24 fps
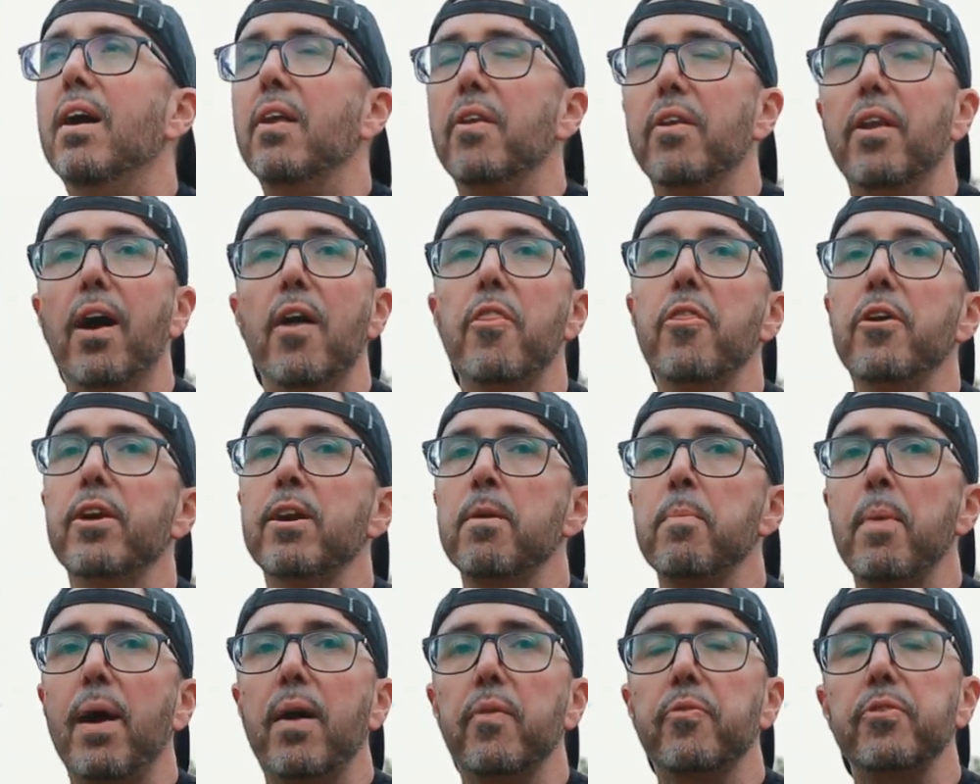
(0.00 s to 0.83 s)
nothing
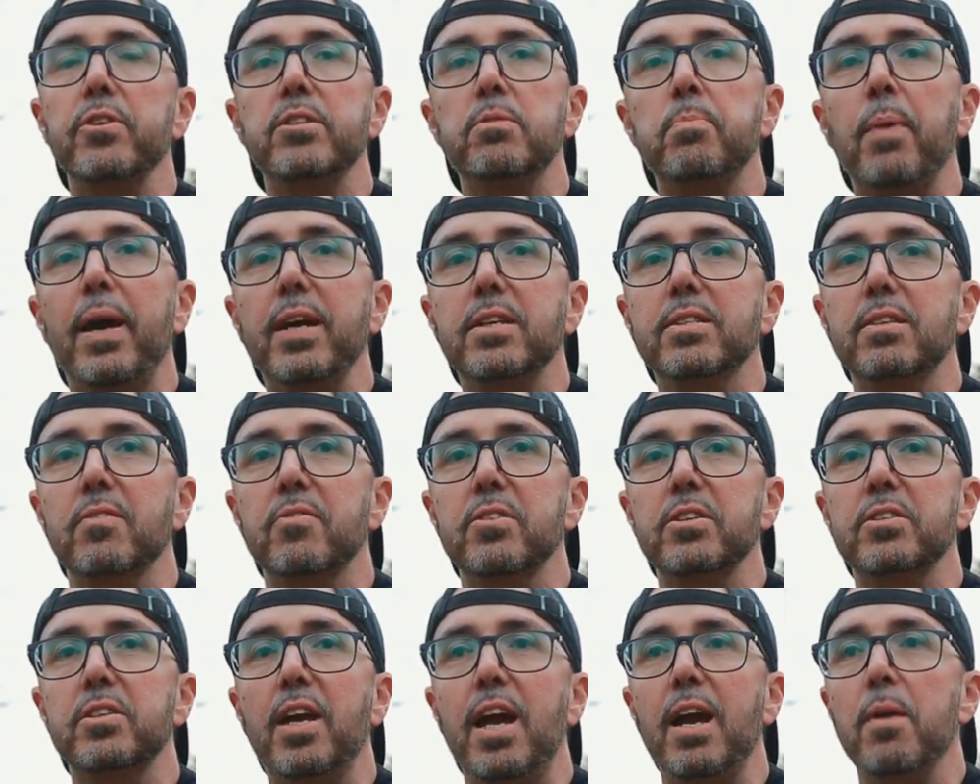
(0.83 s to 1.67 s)
about the specs of
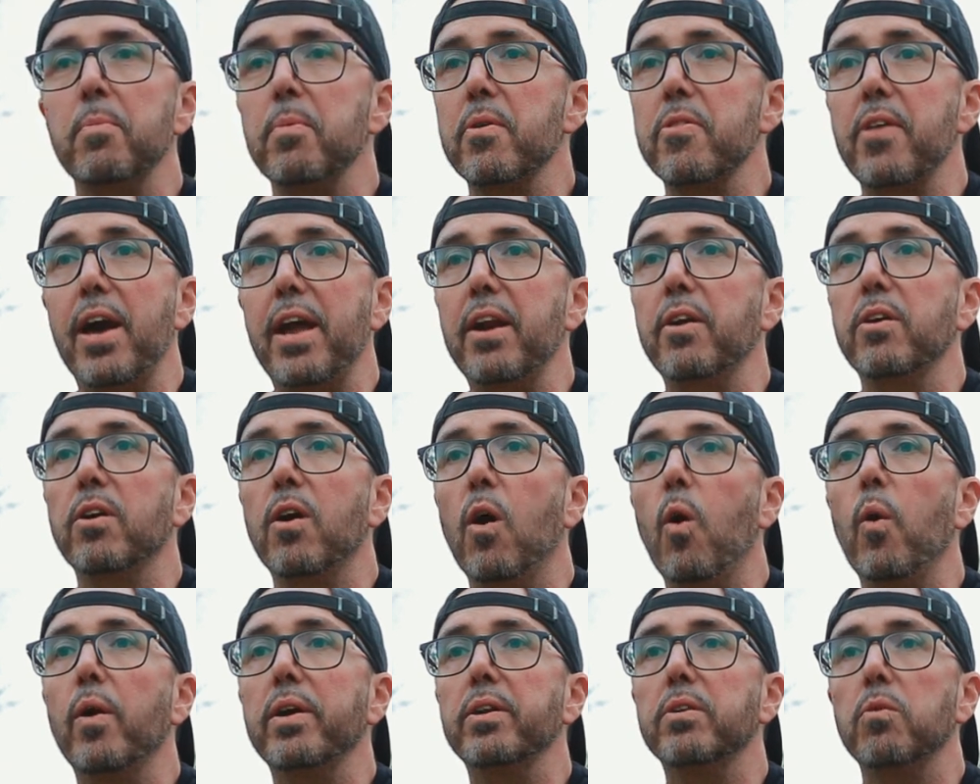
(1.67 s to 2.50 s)
this camera that are
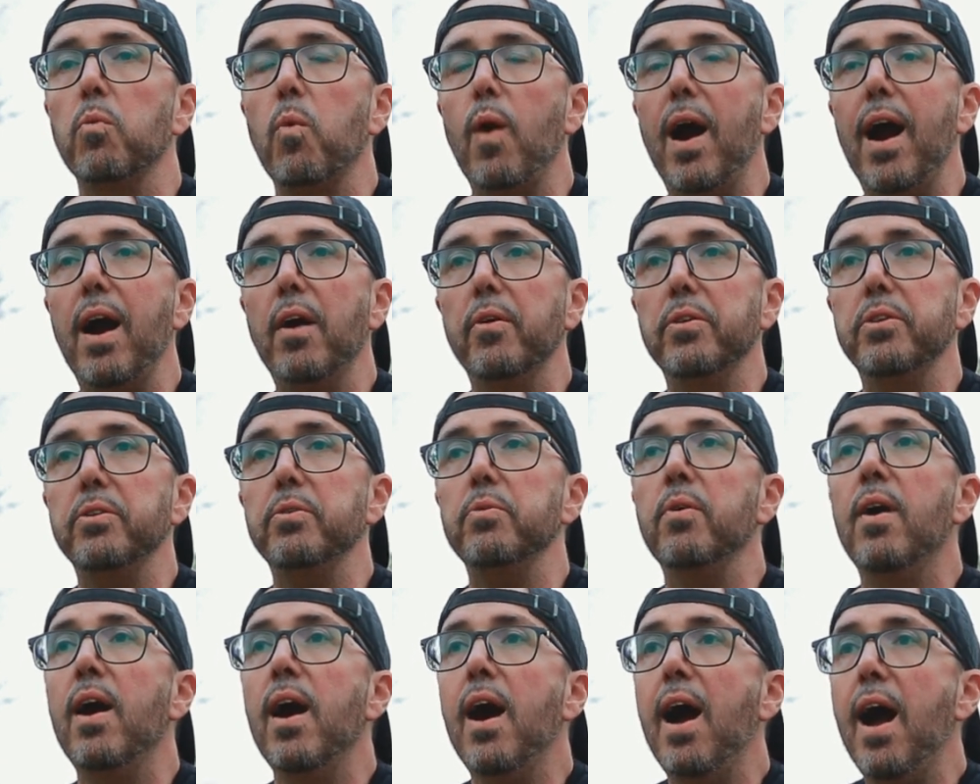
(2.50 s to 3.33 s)
going to wow
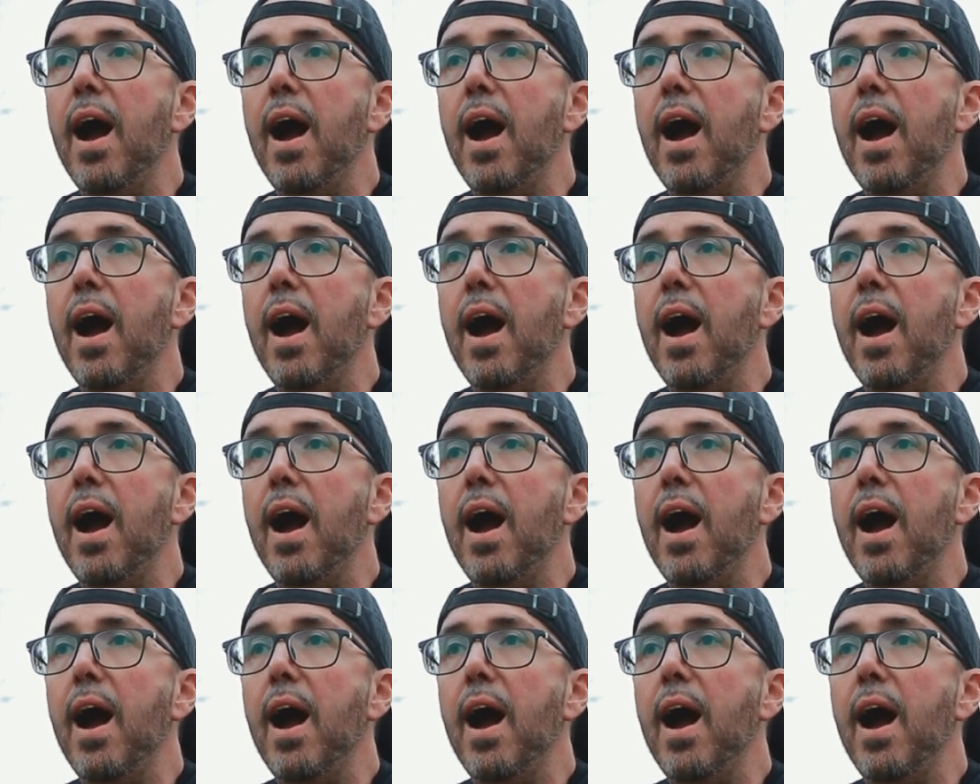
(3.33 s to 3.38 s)
you.